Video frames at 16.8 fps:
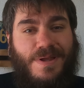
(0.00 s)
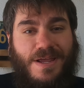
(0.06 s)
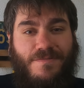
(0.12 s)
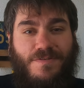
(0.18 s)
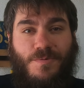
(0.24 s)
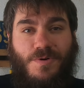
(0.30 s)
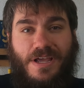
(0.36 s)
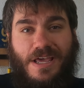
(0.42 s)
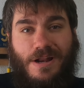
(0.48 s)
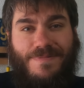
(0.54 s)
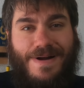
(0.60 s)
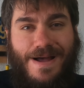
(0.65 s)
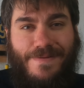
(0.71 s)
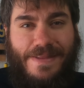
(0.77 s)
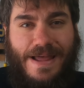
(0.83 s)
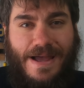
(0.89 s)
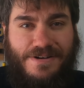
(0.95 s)
If you want to get
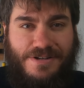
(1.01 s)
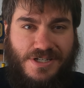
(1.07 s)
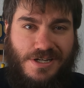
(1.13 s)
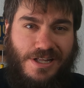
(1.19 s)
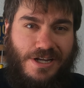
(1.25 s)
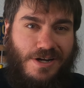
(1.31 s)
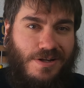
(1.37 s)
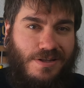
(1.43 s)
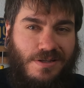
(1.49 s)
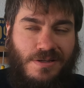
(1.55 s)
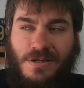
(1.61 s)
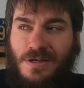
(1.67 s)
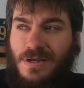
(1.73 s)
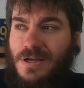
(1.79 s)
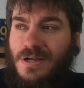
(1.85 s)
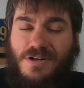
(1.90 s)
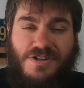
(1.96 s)
around that,
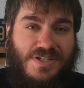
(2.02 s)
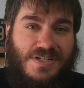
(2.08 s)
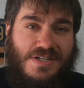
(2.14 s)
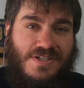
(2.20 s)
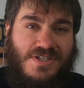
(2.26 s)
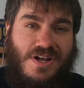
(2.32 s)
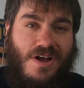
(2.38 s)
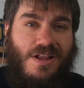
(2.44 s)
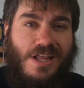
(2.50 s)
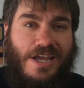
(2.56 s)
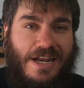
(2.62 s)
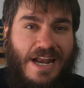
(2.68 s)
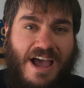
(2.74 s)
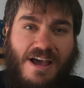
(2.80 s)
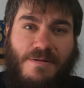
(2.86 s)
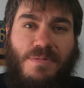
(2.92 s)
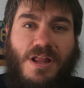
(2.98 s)
just install like an
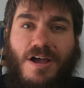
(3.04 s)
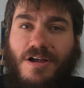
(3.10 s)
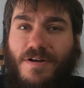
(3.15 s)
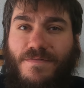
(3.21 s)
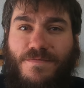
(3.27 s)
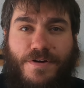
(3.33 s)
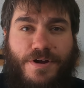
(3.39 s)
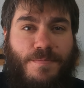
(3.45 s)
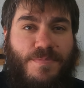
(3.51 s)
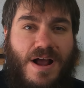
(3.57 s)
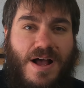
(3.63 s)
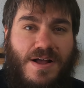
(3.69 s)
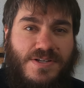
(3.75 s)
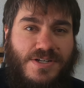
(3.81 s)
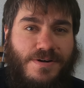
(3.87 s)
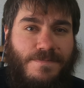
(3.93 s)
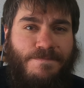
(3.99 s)
ad blocker for your
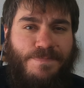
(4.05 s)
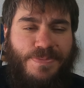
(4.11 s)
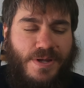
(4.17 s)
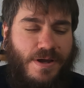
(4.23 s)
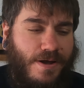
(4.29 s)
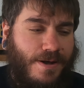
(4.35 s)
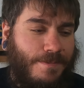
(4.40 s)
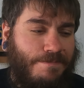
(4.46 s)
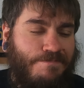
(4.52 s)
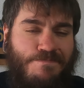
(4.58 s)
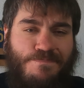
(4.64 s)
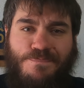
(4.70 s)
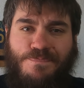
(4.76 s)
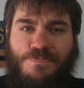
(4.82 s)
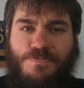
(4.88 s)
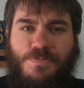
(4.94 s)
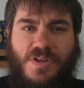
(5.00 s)
browser.
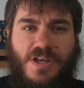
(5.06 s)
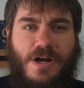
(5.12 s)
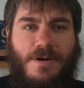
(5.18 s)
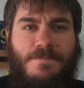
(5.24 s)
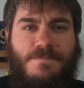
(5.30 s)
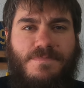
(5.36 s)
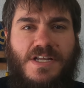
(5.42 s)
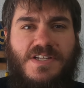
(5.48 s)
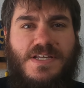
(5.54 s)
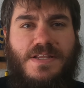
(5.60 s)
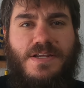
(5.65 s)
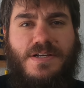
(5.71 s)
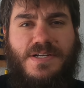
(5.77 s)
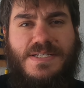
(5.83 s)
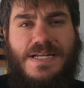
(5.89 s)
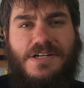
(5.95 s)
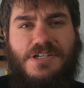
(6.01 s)
You know, it's in the
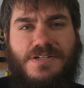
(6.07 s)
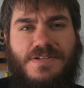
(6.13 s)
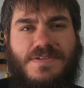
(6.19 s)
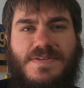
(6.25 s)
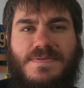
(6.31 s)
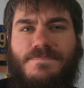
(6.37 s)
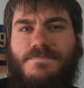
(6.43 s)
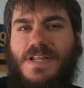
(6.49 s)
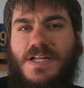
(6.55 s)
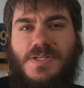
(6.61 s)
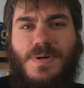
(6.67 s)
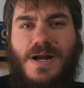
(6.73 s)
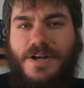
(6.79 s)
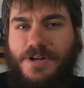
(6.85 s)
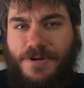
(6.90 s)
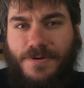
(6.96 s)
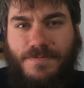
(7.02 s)
extensions. That's
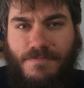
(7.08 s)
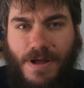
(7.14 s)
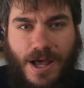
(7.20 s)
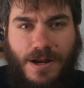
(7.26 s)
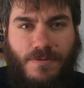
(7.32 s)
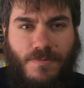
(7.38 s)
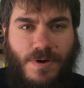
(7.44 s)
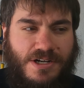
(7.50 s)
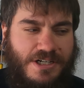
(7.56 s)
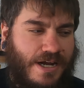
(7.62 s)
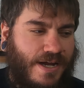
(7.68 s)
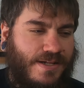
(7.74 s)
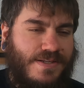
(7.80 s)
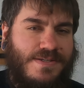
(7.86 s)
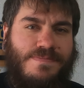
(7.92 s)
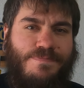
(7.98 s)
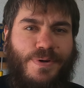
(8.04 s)
what I do. I don't watch
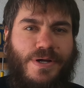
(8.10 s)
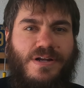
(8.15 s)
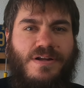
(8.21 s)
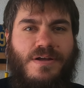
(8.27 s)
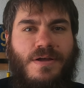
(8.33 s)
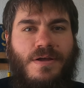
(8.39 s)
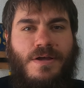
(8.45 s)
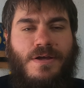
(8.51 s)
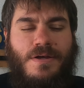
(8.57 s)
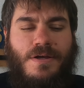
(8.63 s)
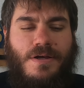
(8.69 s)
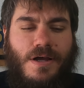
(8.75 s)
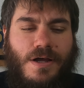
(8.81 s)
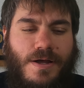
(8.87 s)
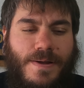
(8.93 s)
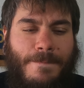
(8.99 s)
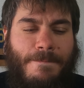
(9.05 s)
ads, but
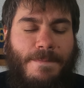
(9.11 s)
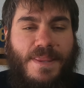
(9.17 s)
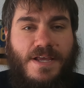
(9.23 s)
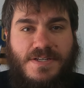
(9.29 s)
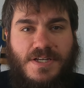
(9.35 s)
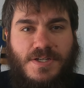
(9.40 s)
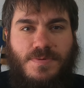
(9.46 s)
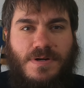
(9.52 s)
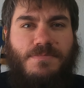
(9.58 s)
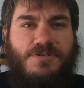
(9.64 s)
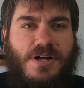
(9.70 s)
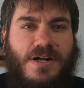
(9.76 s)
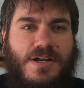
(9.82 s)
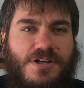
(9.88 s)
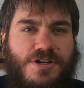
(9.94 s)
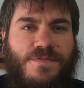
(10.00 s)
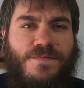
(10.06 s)
this is what I'm
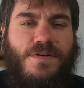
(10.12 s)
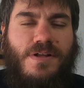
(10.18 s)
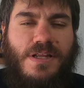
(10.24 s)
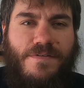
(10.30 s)
trying to do for a